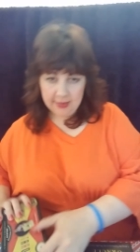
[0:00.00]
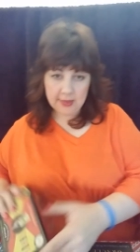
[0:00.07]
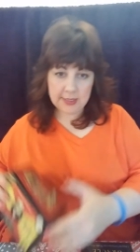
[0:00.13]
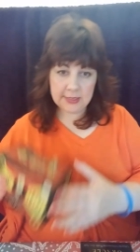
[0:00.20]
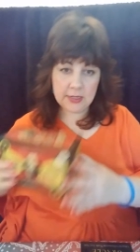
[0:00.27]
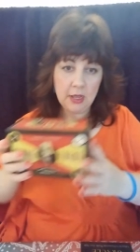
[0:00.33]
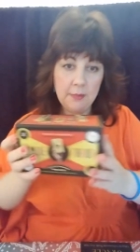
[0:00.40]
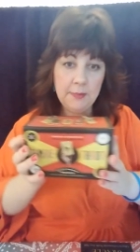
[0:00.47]
the
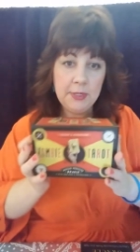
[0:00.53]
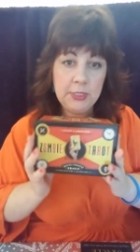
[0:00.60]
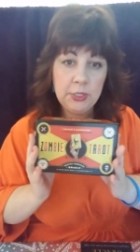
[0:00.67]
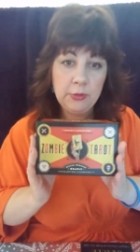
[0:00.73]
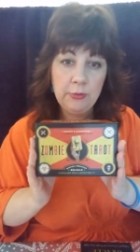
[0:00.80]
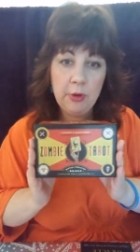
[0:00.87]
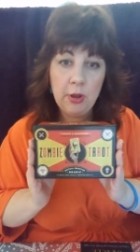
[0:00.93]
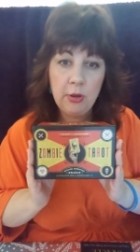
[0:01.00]
Zombie
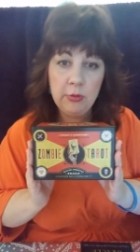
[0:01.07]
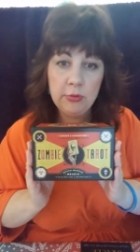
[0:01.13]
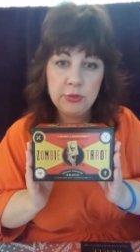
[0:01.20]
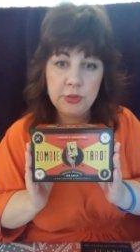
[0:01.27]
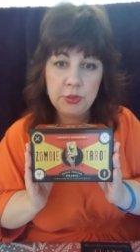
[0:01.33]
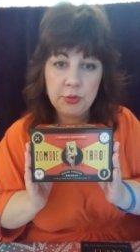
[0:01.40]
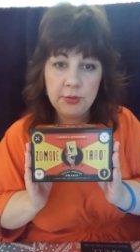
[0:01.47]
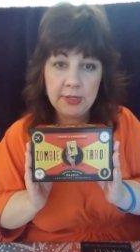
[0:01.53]
Tarot
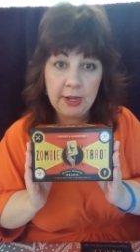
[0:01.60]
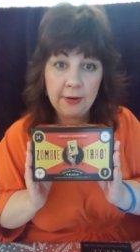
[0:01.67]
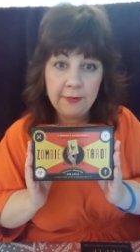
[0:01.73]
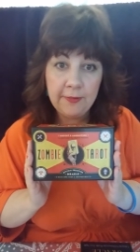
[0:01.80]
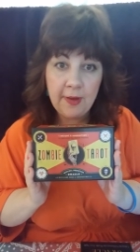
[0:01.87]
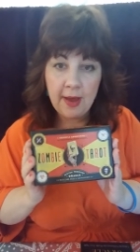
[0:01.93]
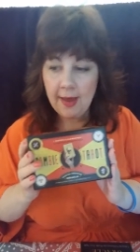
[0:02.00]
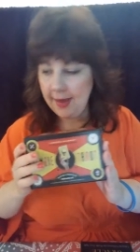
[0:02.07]
to
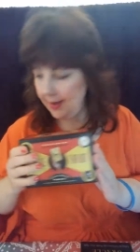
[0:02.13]
clarify.